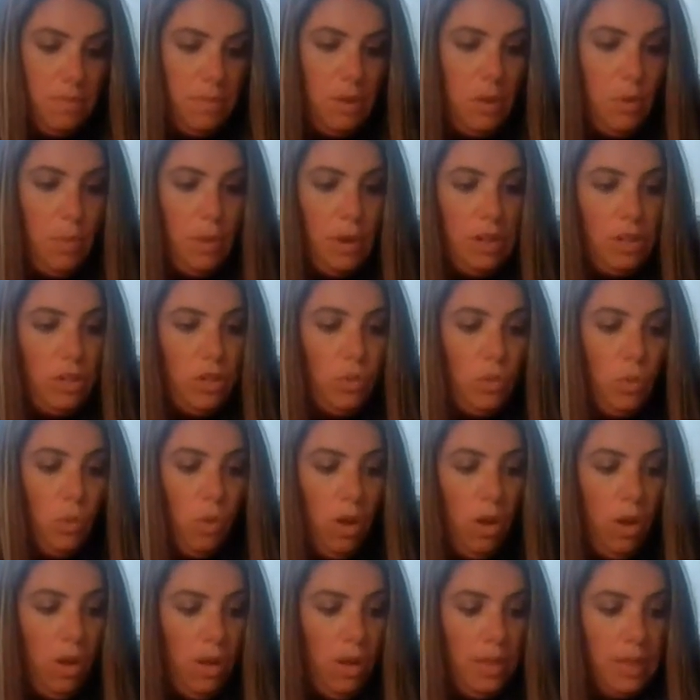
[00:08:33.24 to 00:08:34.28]
You want to do
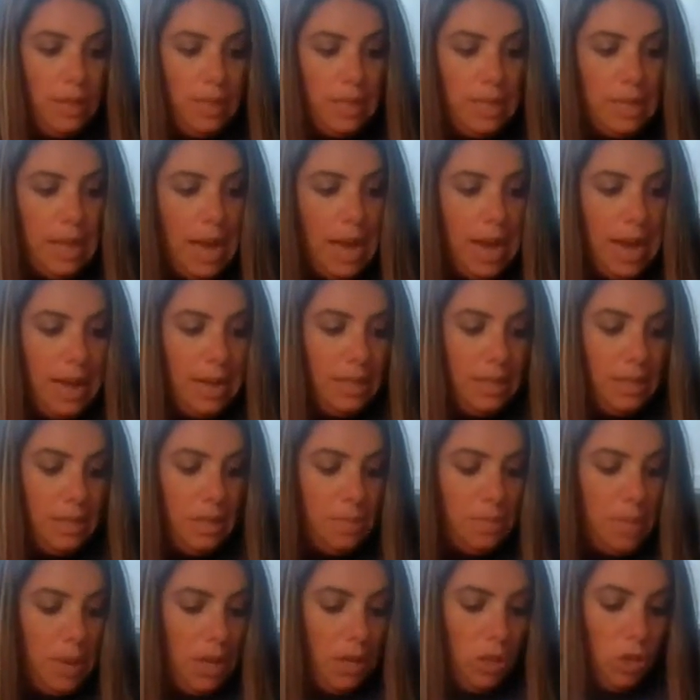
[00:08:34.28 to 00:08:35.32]
all the sides
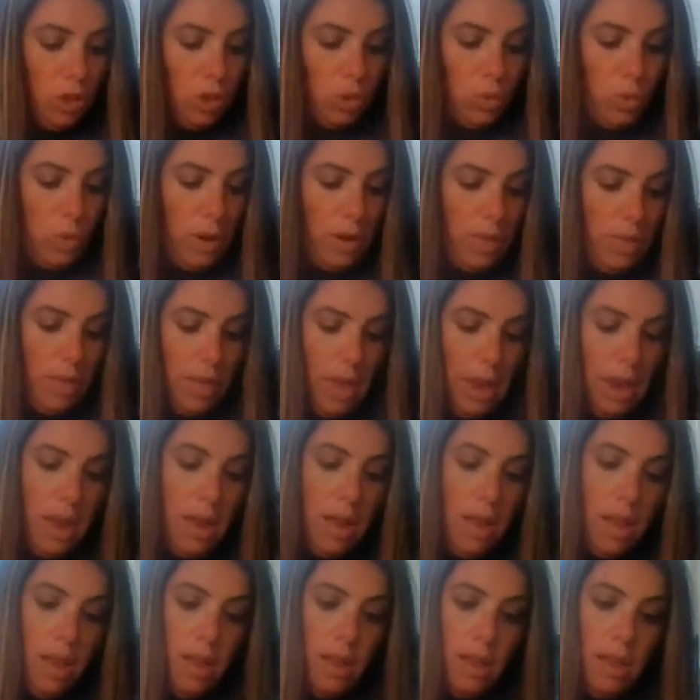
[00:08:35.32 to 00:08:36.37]
to make sure that
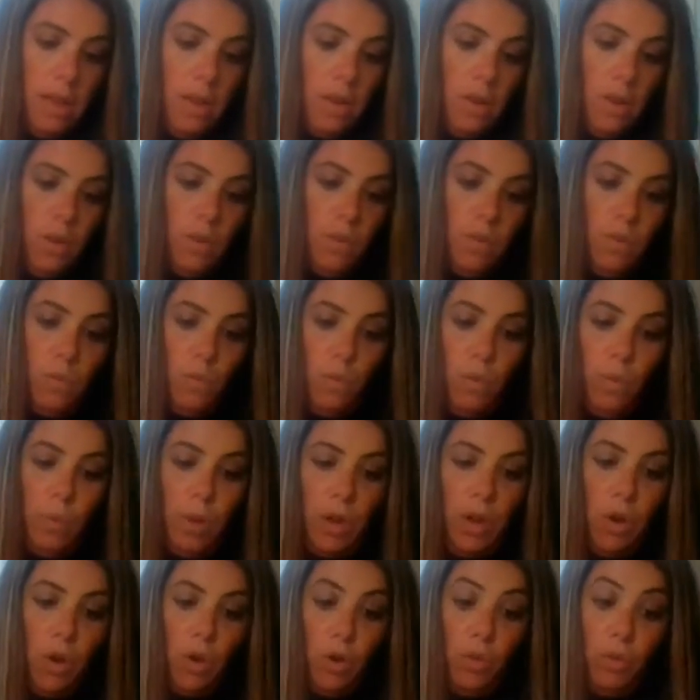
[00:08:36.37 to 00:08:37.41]
when we
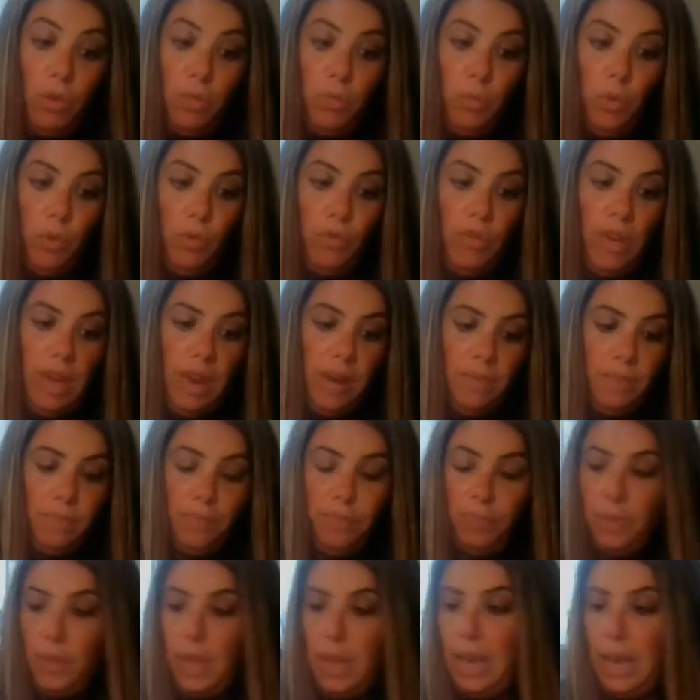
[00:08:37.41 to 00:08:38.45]
go to remove it,
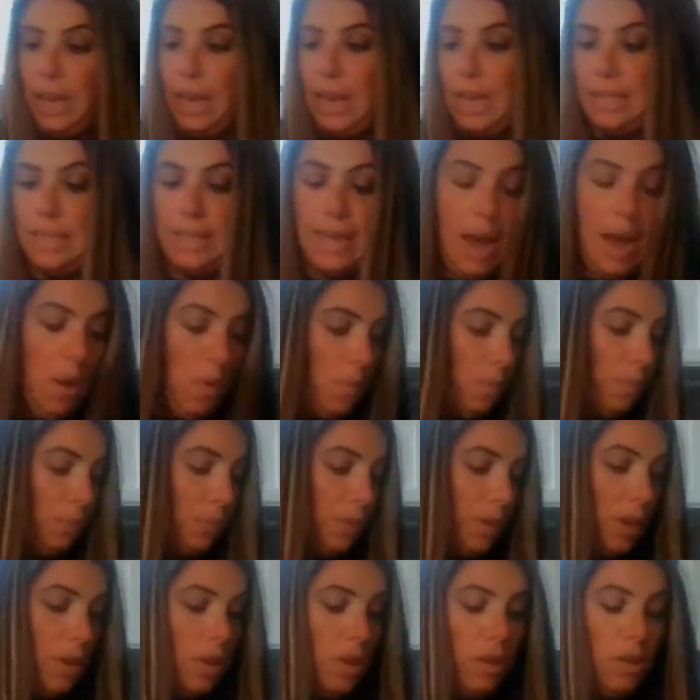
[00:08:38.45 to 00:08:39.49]
it gets out.
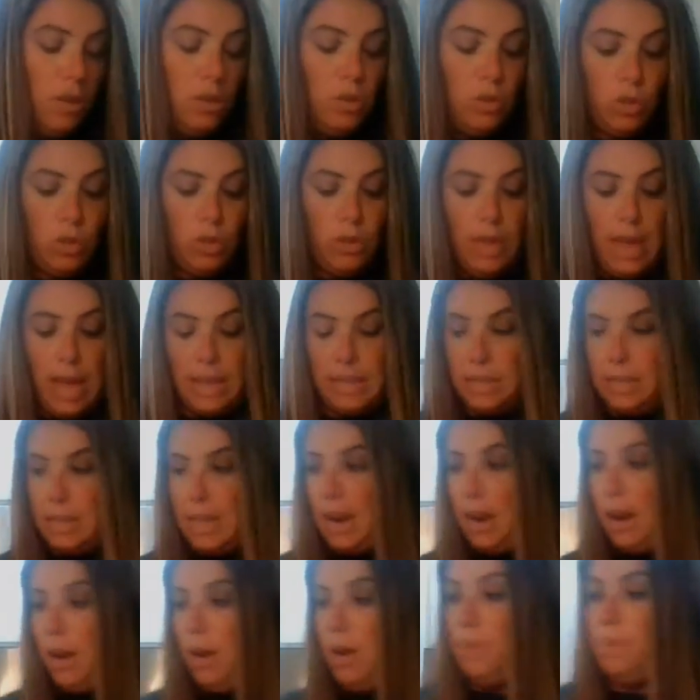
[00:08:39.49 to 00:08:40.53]
So that's
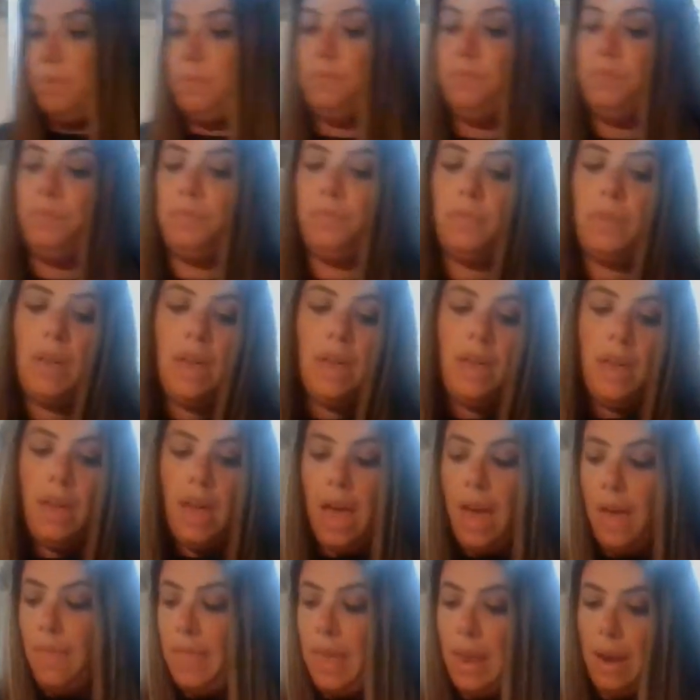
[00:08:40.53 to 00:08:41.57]
there.
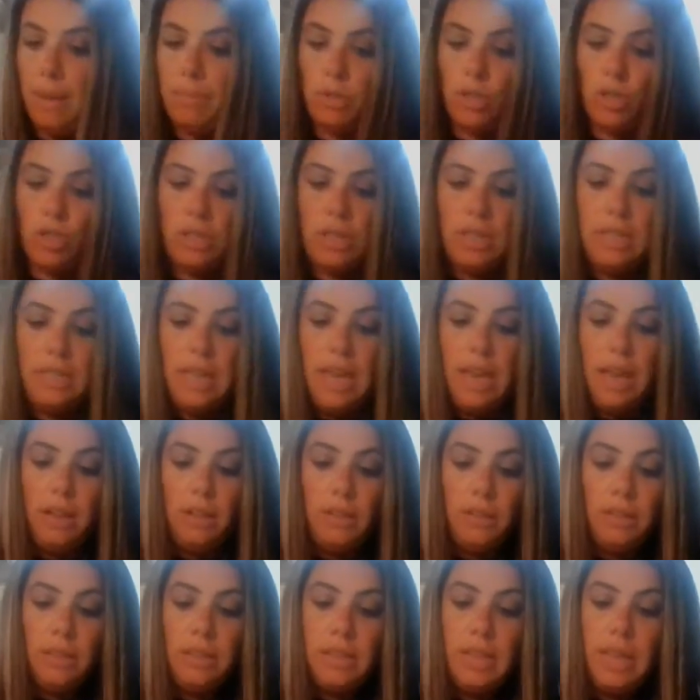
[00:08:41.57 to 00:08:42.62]
And then I'm just going to take
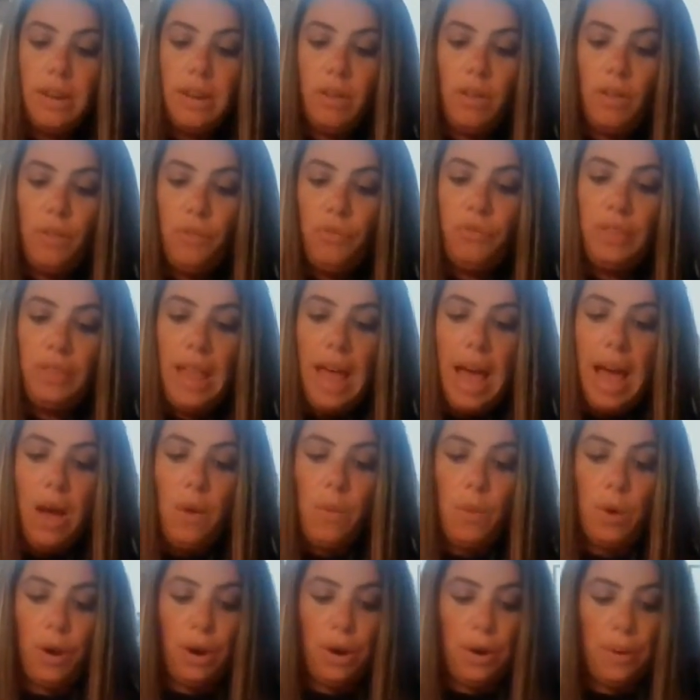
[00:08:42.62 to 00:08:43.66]
a little
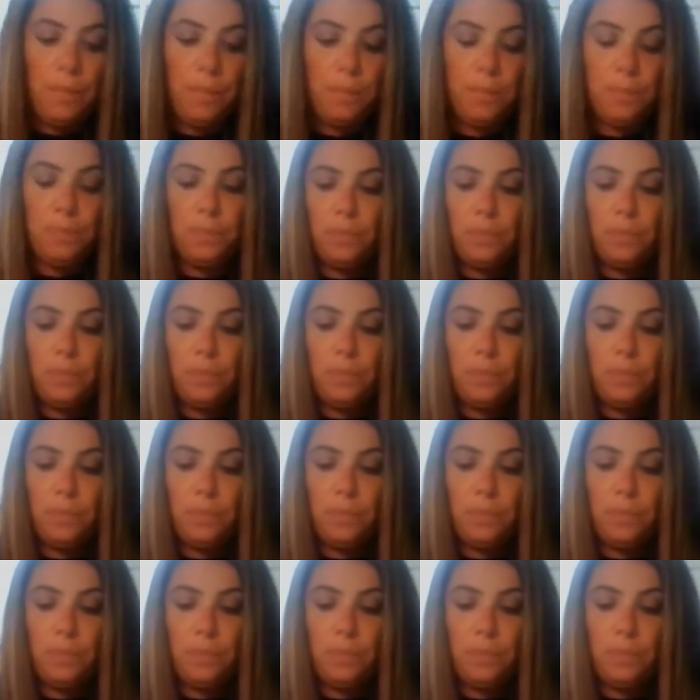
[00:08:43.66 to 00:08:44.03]
flour